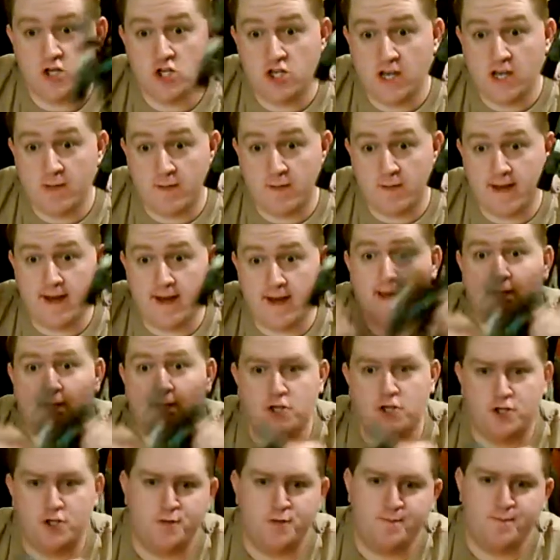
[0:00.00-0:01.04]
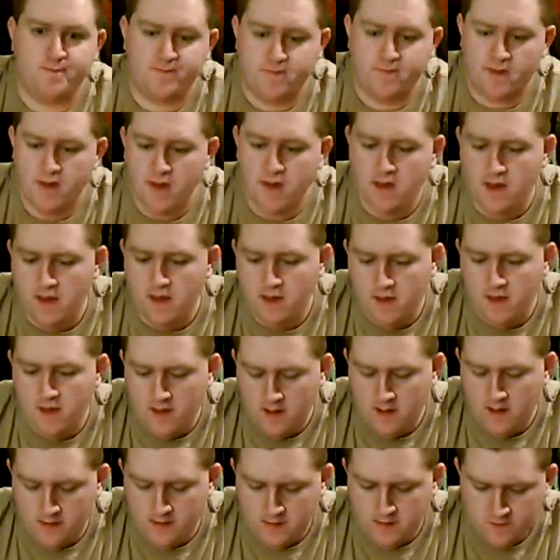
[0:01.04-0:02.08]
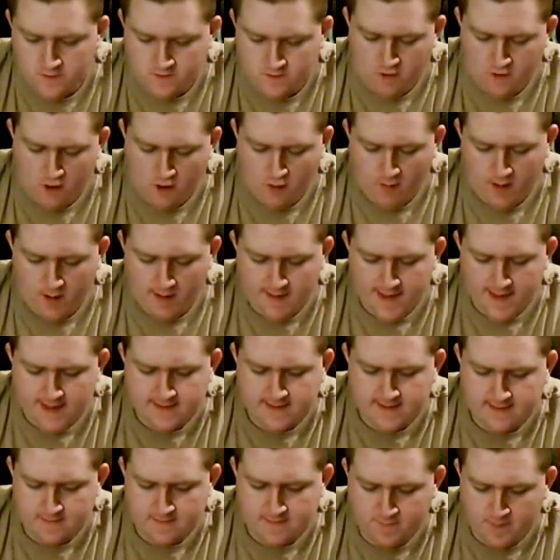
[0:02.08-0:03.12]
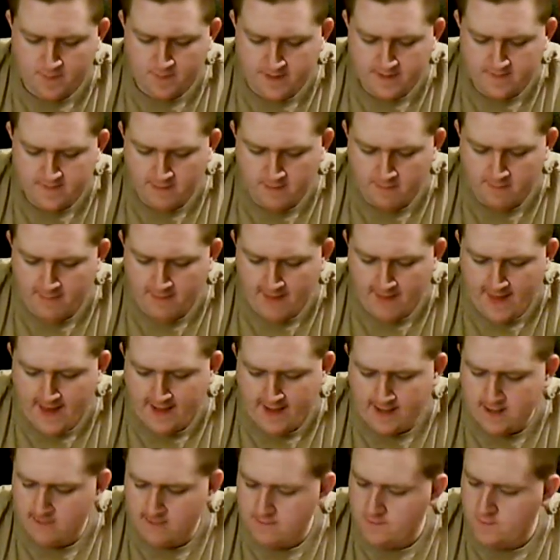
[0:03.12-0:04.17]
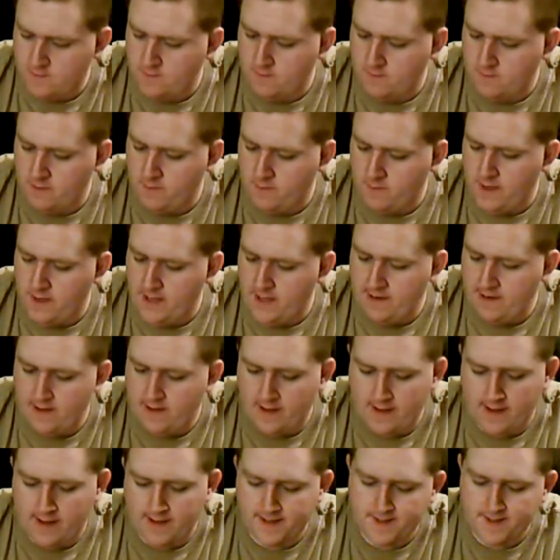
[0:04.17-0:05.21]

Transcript: shaped like an H. So that's basically where that comes from. And